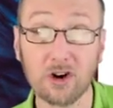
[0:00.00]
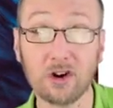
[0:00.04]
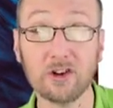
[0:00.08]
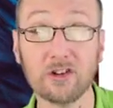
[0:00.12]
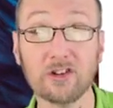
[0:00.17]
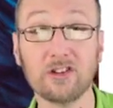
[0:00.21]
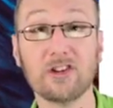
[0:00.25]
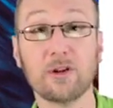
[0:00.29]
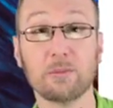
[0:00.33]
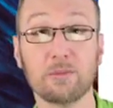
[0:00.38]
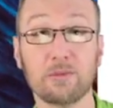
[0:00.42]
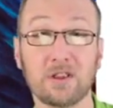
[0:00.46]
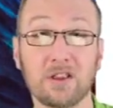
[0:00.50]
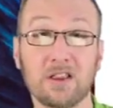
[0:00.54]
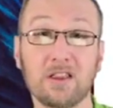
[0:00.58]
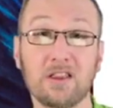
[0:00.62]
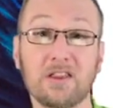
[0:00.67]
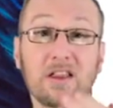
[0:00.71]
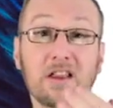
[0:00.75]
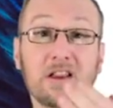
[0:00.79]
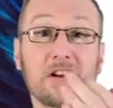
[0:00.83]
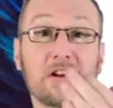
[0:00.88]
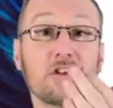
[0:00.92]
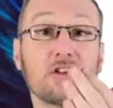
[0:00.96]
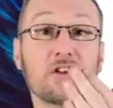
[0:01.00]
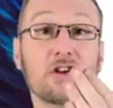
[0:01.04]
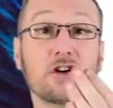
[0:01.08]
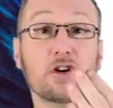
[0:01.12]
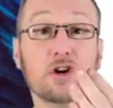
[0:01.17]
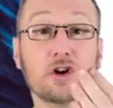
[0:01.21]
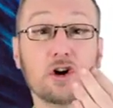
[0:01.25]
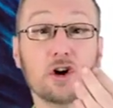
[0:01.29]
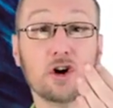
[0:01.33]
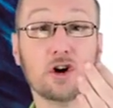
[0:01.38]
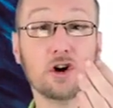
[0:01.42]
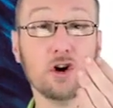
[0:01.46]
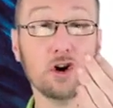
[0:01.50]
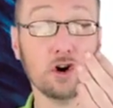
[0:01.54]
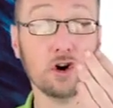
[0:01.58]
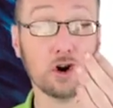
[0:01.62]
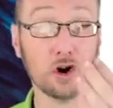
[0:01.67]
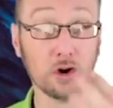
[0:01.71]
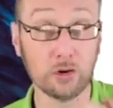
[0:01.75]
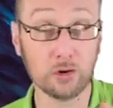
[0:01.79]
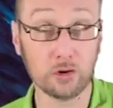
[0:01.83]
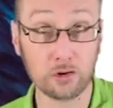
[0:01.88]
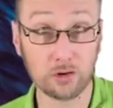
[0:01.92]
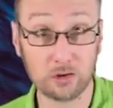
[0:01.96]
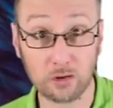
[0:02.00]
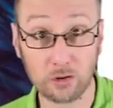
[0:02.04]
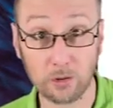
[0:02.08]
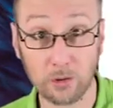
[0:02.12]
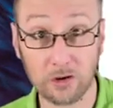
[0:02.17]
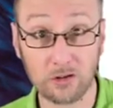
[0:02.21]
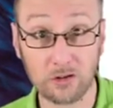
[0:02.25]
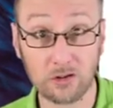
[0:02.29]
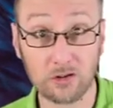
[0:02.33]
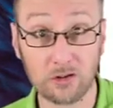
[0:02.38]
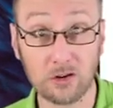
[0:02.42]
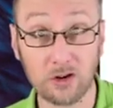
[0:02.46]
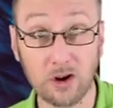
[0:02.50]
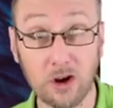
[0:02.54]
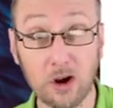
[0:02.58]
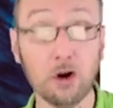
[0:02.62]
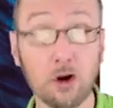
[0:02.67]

on something that is close to us.